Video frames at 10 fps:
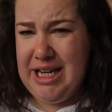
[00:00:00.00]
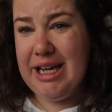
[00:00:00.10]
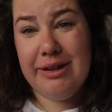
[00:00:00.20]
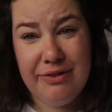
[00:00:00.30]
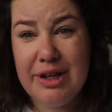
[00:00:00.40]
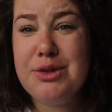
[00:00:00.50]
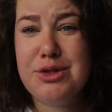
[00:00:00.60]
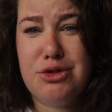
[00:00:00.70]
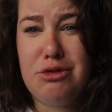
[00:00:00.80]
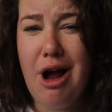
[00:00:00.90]
It
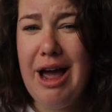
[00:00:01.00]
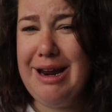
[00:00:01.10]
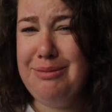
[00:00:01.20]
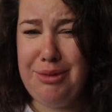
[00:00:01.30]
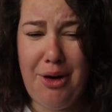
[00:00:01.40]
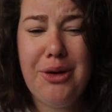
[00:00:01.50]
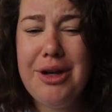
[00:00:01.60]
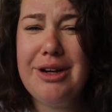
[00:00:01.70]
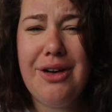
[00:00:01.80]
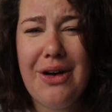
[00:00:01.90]
feels dry and
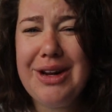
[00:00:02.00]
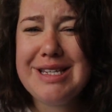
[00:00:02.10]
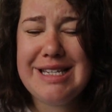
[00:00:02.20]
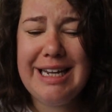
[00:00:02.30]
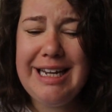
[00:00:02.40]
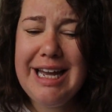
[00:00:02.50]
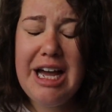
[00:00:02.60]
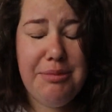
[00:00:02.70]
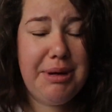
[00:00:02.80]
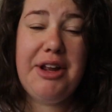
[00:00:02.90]
broken, honestly,
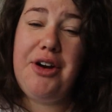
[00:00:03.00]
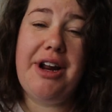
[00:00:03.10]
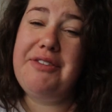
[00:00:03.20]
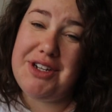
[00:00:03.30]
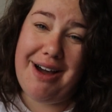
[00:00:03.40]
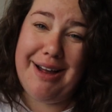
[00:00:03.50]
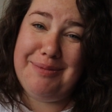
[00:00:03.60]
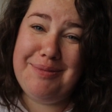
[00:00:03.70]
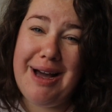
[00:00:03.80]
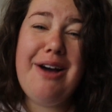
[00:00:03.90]
but I don't have time.